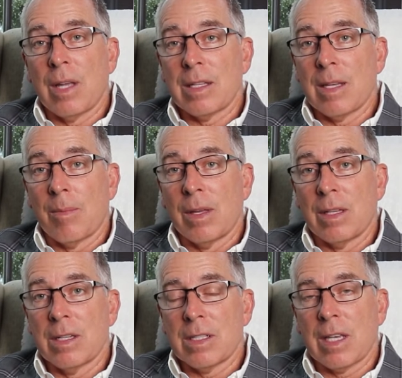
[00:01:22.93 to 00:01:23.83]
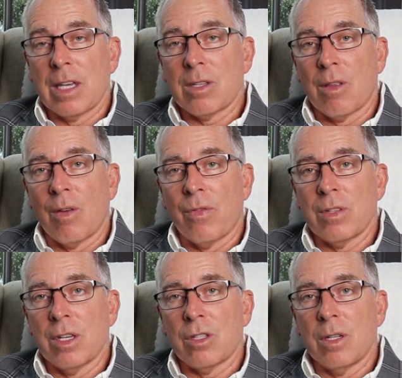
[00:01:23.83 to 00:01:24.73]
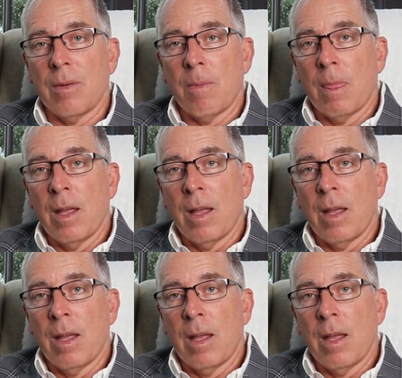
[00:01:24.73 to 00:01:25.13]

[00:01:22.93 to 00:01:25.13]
That's something to discuss with your physician.